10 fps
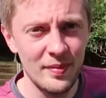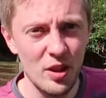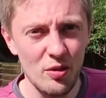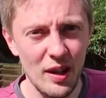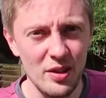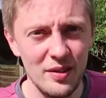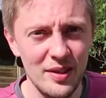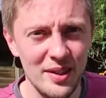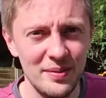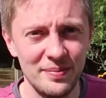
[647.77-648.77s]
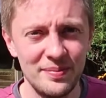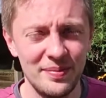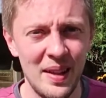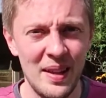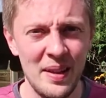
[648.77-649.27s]
distractions.
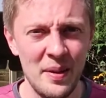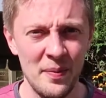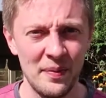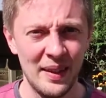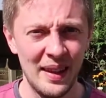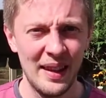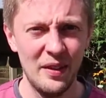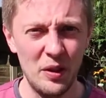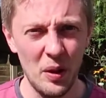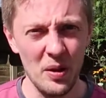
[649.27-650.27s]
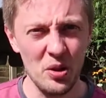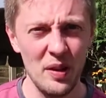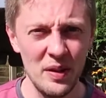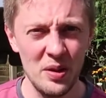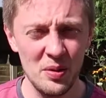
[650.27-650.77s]
If you are
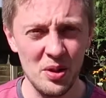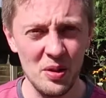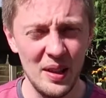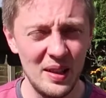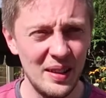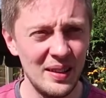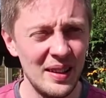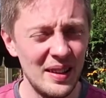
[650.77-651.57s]
travelling to Australia,